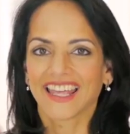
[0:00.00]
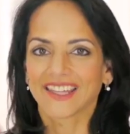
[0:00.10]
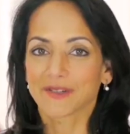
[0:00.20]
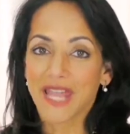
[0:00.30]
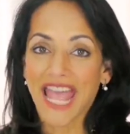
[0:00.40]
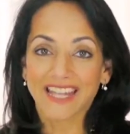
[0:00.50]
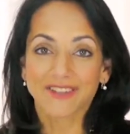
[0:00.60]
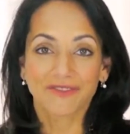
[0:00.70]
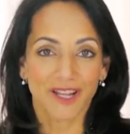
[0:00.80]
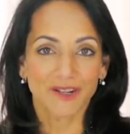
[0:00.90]
So we had
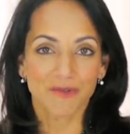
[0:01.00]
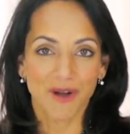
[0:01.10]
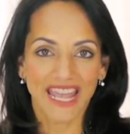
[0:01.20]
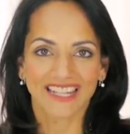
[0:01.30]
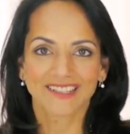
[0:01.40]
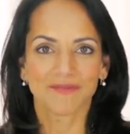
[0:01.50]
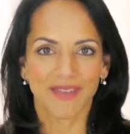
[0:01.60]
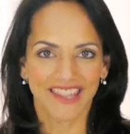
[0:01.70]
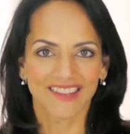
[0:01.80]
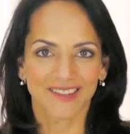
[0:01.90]
to find a way to
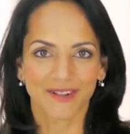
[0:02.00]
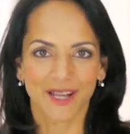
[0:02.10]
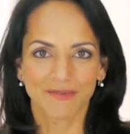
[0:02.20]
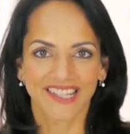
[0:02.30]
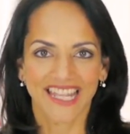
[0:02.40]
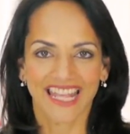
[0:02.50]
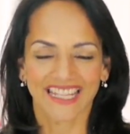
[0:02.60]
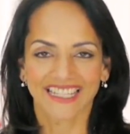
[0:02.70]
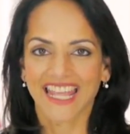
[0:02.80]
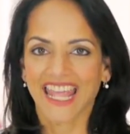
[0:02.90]
make these crepes again.